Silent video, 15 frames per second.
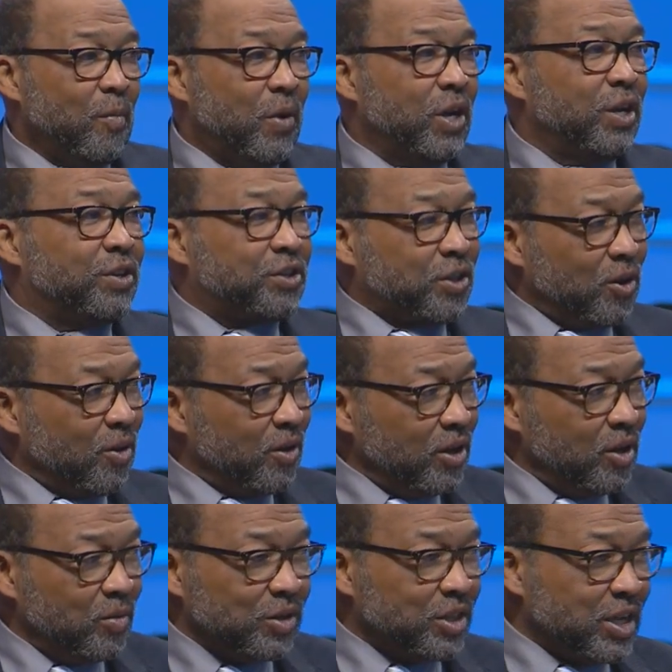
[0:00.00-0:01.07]
But it
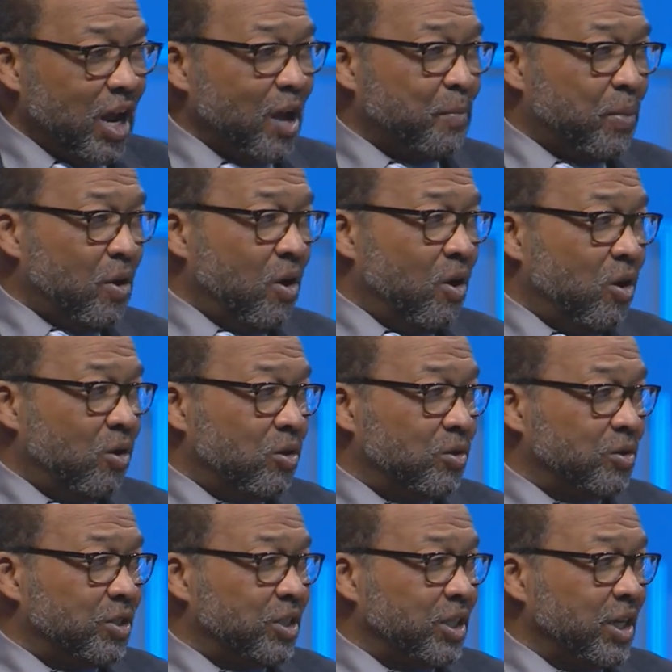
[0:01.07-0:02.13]
certainly was not
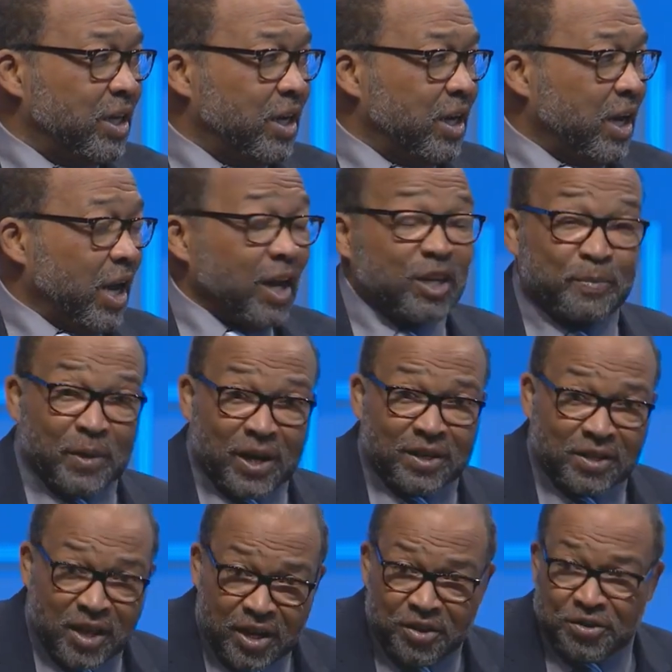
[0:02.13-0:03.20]
Paul's
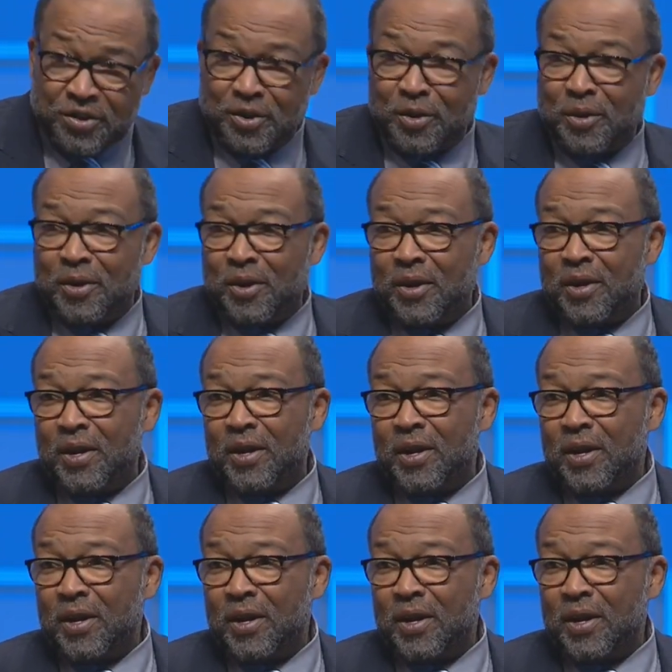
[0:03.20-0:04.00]
expectation